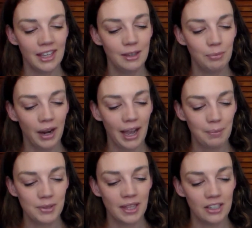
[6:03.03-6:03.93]
think
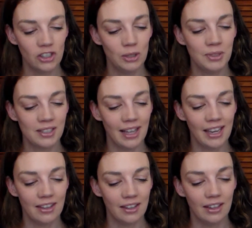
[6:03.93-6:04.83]
perhaps that she was
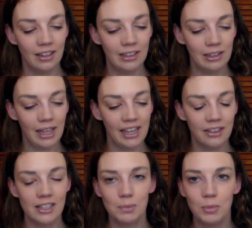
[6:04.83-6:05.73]
a little
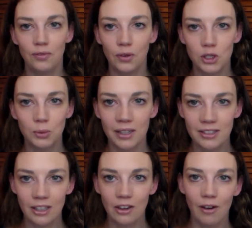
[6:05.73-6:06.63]
like this before she went
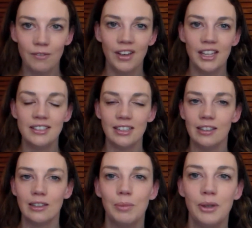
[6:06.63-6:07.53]
to the convent, a
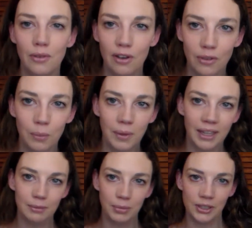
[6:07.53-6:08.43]
little bit of a
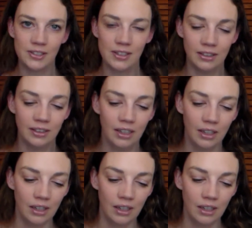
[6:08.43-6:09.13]
weird person,